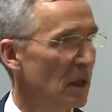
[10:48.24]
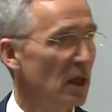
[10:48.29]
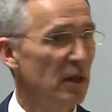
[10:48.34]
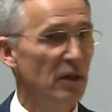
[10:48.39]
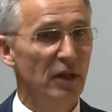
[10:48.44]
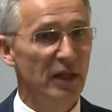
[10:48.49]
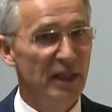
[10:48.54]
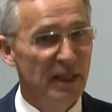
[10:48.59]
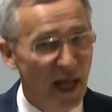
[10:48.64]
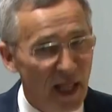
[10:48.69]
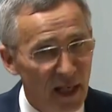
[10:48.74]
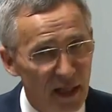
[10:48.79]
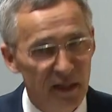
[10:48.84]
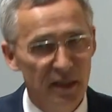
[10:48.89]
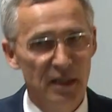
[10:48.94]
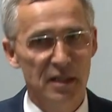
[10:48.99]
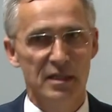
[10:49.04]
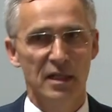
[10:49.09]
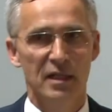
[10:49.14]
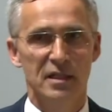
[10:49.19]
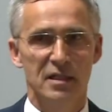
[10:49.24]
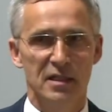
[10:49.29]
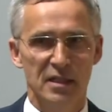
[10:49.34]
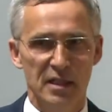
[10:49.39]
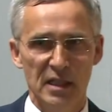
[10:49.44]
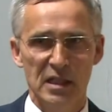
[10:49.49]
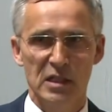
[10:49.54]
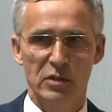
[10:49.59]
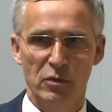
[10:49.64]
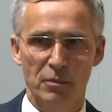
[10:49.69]
The reality is that
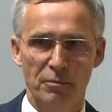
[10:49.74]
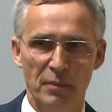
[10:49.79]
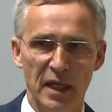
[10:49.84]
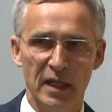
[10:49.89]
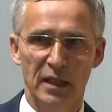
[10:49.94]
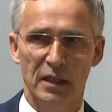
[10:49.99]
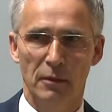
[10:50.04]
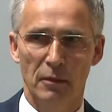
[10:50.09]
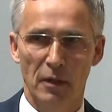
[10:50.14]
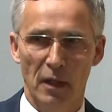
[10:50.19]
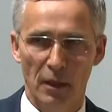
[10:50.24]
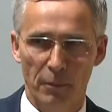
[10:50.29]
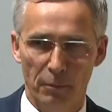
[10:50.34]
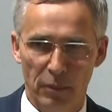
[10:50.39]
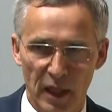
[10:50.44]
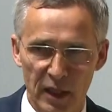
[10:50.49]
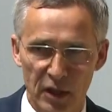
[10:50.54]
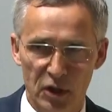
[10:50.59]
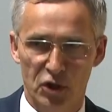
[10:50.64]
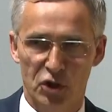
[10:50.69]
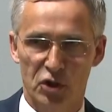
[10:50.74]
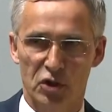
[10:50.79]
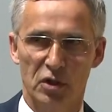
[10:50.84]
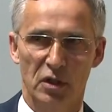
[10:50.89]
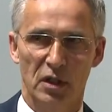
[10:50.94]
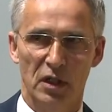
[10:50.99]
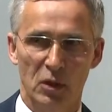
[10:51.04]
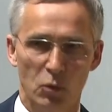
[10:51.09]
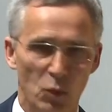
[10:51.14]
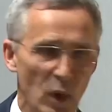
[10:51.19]
since we made the pledge
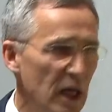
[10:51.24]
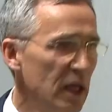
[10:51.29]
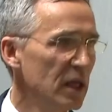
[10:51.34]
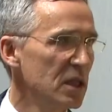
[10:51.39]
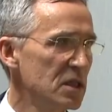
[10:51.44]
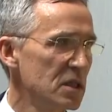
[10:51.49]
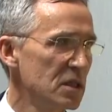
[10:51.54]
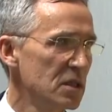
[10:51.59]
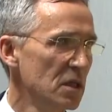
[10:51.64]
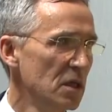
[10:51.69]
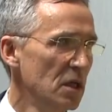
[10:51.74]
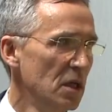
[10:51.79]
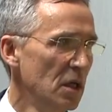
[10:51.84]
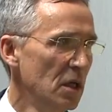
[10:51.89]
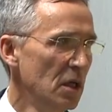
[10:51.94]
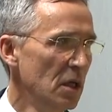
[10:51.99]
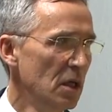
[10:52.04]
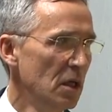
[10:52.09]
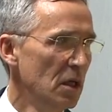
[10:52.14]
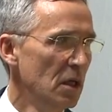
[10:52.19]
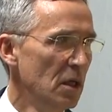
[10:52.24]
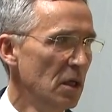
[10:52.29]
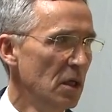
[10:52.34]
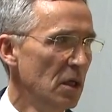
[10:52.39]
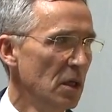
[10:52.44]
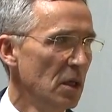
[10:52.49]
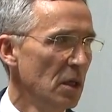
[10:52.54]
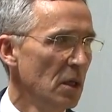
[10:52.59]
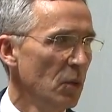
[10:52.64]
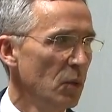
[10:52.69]
in Wales,
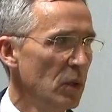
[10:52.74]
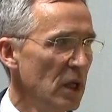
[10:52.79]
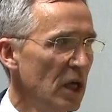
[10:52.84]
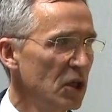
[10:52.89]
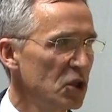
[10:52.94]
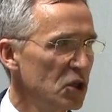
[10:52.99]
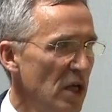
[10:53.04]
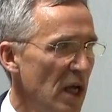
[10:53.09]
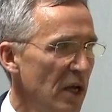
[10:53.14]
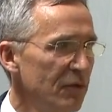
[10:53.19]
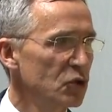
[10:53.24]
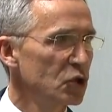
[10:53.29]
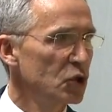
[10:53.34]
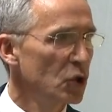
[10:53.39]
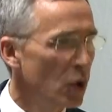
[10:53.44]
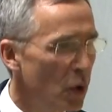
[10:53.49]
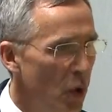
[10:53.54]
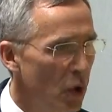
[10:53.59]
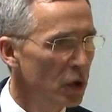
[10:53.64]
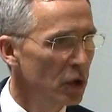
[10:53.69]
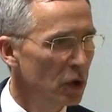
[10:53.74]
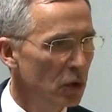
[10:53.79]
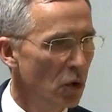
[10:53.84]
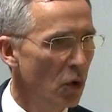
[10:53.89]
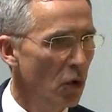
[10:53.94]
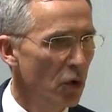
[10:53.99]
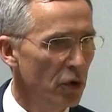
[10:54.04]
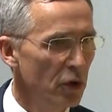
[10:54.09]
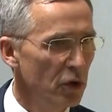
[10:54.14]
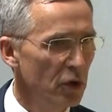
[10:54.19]
we actually have turned the
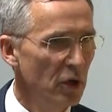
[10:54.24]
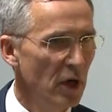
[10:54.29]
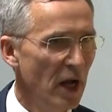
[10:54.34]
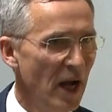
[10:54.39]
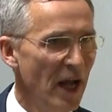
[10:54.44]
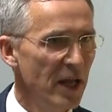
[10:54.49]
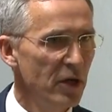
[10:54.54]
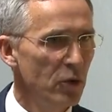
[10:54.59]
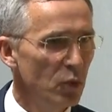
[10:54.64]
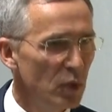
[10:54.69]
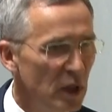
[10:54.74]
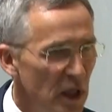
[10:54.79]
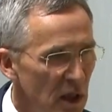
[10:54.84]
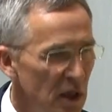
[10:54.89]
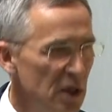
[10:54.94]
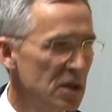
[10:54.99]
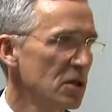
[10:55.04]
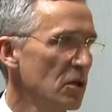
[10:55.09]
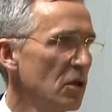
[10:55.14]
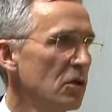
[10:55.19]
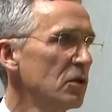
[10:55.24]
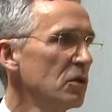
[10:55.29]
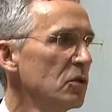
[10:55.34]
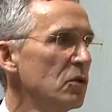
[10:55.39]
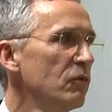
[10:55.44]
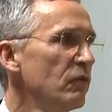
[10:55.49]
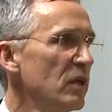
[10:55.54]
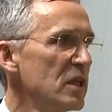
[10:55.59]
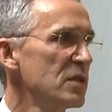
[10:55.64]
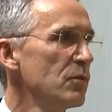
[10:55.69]
corner and really started to
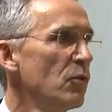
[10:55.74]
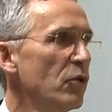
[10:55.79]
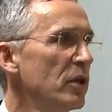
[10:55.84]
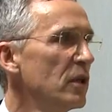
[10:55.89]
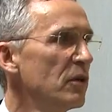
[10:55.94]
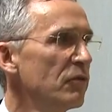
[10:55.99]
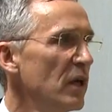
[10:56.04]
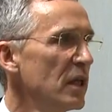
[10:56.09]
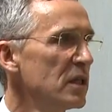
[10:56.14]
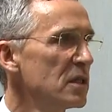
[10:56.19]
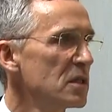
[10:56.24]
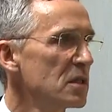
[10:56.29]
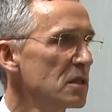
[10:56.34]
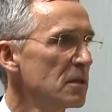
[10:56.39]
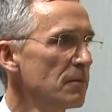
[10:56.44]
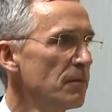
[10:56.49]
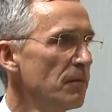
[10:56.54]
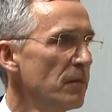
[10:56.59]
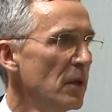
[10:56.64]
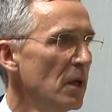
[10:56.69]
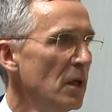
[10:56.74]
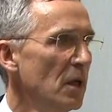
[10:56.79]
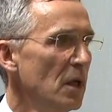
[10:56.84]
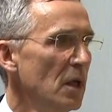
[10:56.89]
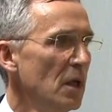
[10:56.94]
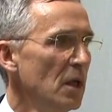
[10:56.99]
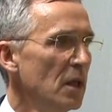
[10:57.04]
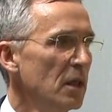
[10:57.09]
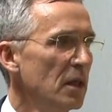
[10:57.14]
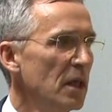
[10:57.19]
invest more in defense.
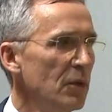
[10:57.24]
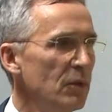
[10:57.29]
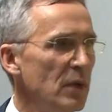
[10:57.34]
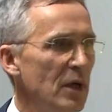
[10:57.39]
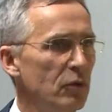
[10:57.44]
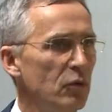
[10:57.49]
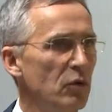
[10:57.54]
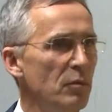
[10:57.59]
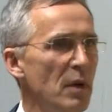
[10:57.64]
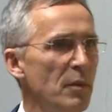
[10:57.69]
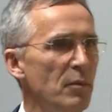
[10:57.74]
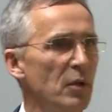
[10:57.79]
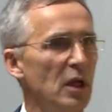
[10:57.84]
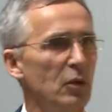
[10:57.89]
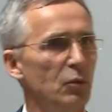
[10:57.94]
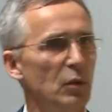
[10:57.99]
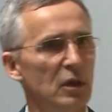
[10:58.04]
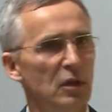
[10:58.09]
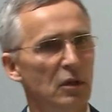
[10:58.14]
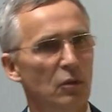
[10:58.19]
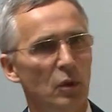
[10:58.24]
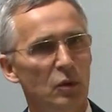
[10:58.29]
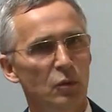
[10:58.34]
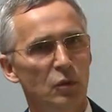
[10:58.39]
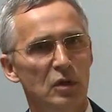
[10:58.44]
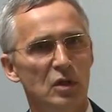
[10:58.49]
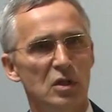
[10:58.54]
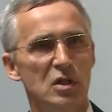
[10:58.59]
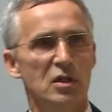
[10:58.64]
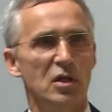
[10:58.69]
Then we have to remember that what we
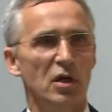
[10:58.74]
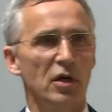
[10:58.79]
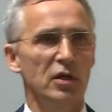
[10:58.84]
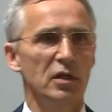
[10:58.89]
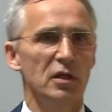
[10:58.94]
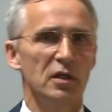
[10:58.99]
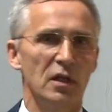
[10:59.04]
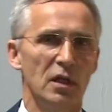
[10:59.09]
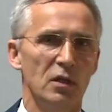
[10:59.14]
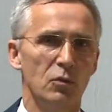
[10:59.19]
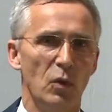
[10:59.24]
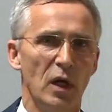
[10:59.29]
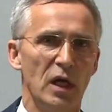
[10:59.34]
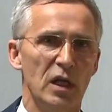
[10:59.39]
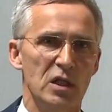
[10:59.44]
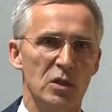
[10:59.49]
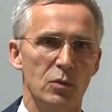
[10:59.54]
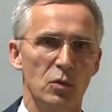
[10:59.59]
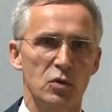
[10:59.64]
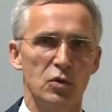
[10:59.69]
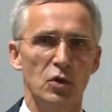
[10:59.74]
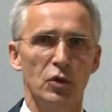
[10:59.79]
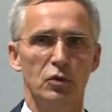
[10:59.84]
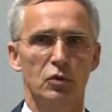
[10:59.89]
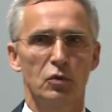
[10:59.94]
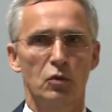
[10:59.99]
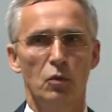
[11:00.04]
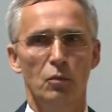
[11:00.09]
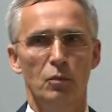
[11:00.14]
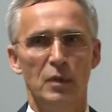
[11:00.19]
decided in Wales was
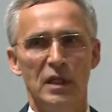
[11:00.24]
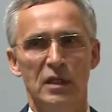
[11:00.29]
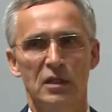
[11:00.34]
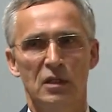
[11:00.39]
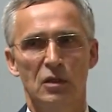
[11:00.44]
not to meet